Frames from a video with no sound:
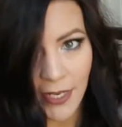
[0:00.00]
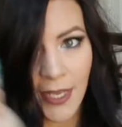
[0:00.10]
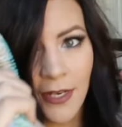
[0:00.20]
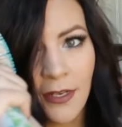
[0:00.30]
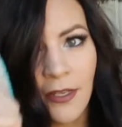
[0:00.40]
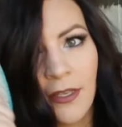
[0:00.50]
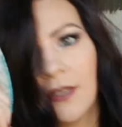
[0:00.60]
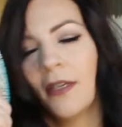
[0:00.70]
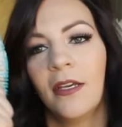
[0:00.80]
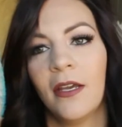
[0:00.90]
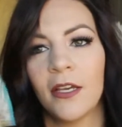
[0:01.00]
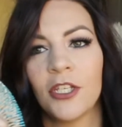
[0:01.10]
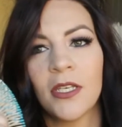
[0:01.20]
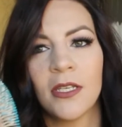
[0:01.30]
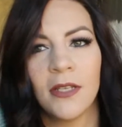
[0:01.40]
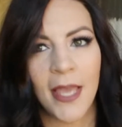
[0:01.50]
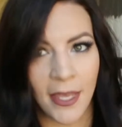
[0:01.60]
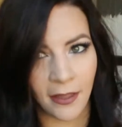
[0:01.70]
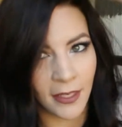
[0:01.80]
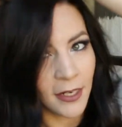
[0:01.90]
in, you're actually
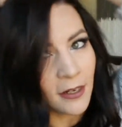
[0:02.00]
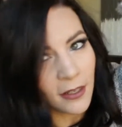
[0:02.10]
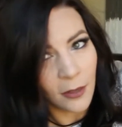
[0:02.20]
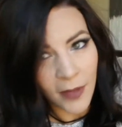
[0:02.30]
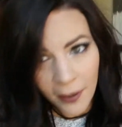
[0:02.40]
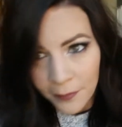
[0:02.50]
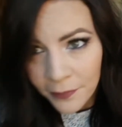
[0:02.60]
angling it a little bit.